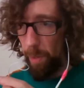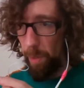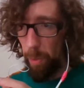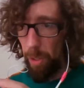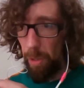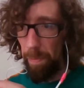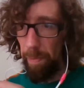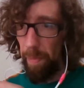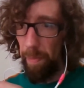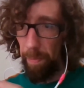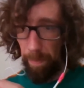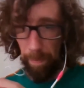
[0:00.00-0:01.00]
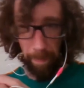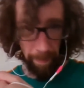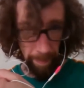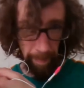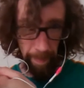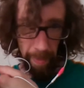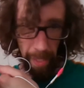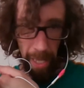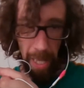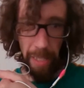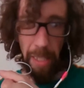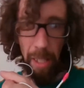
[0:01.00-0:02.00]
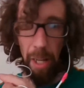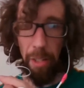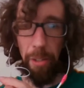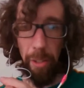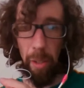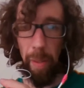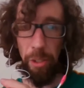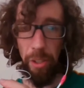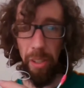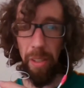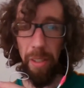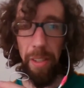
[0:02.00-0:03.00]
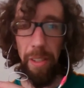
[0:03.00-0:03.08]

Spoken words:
Cool. Any other questions?